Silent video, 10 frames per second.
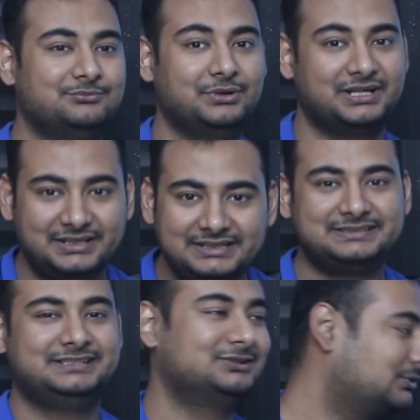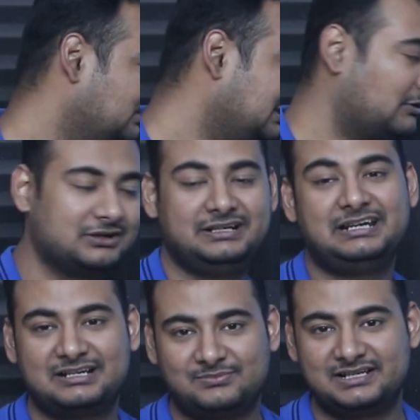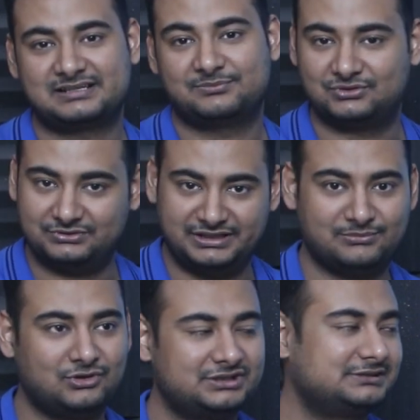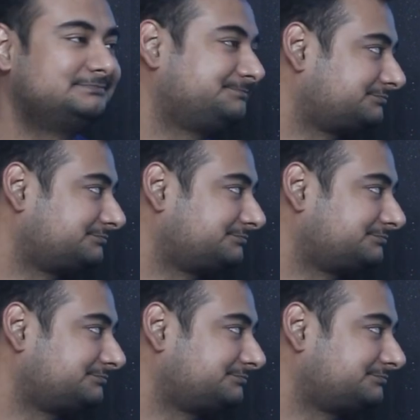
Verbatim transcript: But again, crude oil already had a price cap, so India bought it